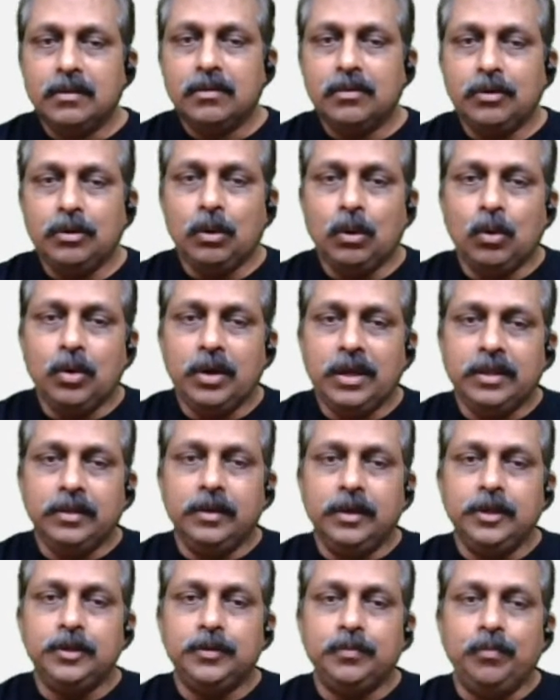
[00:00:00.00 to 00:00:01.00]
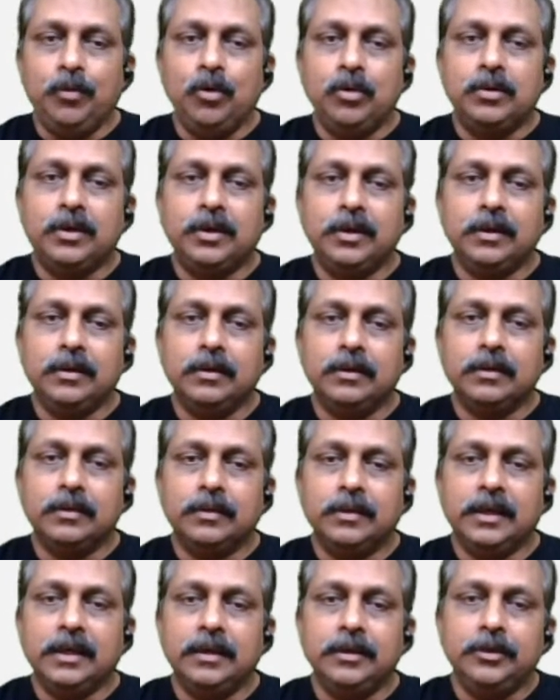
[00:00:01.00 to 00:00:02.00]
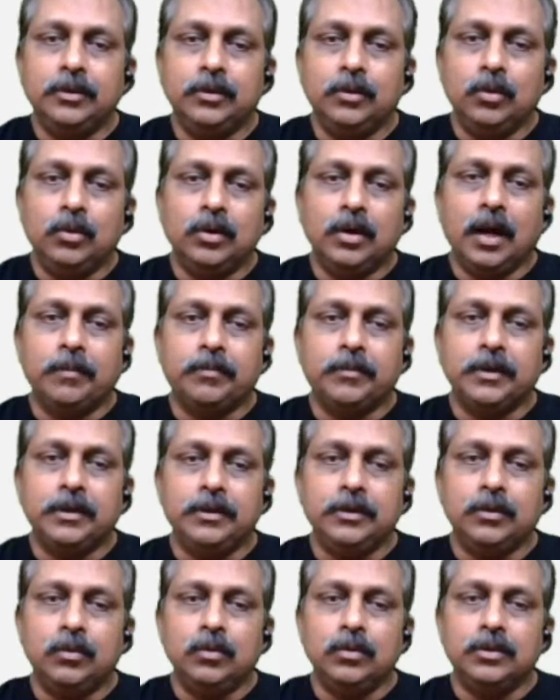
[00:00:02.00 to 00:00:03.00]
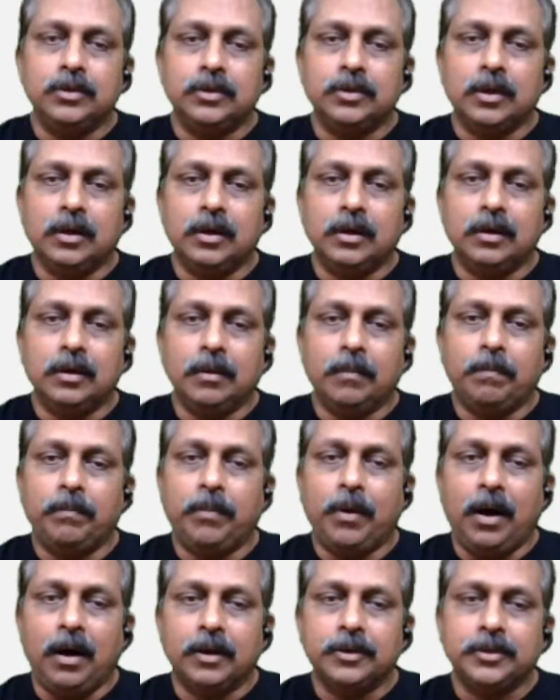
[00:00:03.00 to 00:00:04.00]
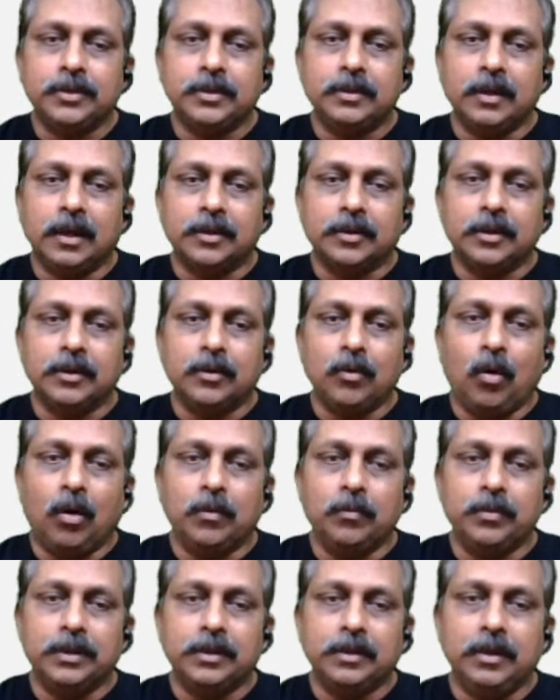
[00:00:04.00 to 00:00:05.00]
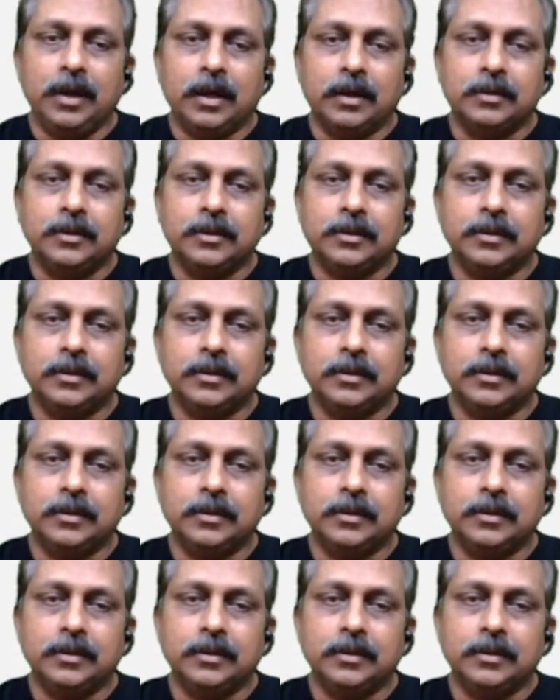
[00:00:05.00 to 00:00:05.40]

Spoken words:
No, in this book, then you don't have to use past, nothing wrong with that.